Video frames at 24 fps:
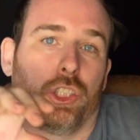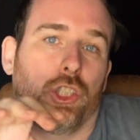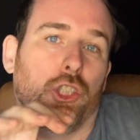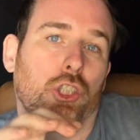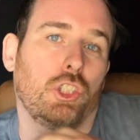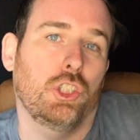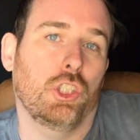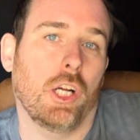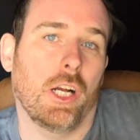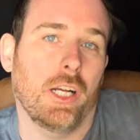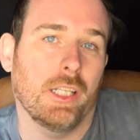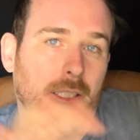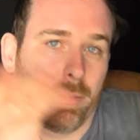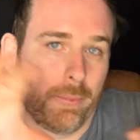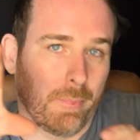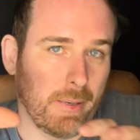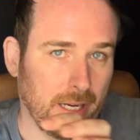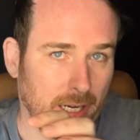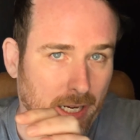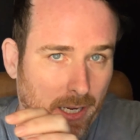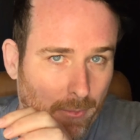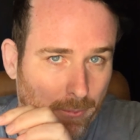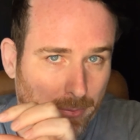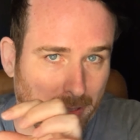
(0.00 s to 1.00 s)
to just
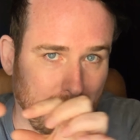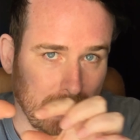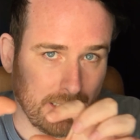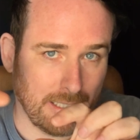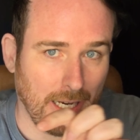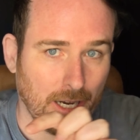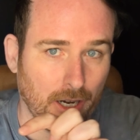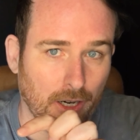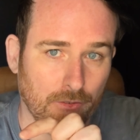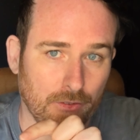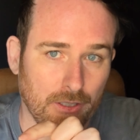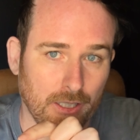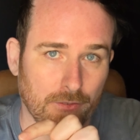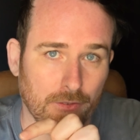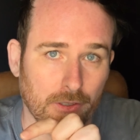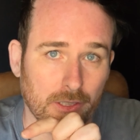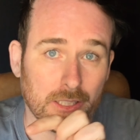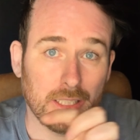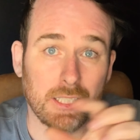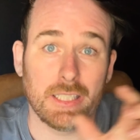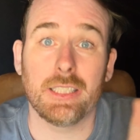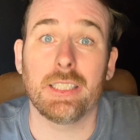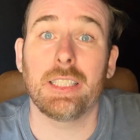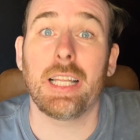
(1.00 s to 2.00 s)
make up that tariff difference
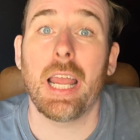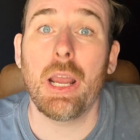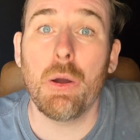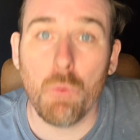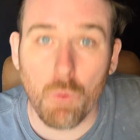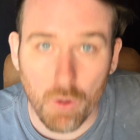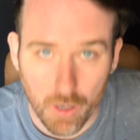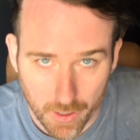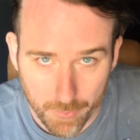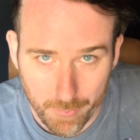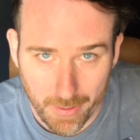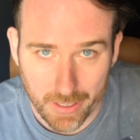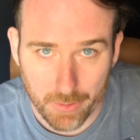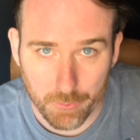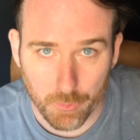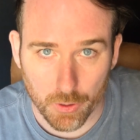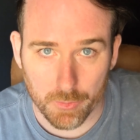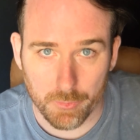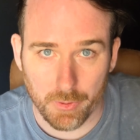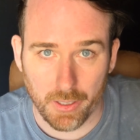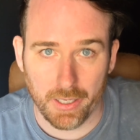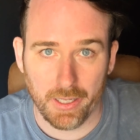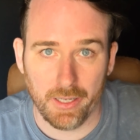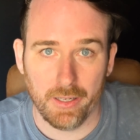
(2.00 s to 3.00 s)
because they want to make more
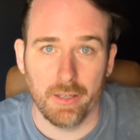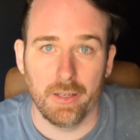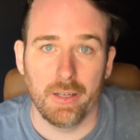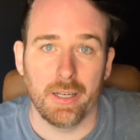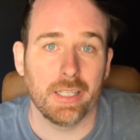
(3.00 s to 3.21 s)
money.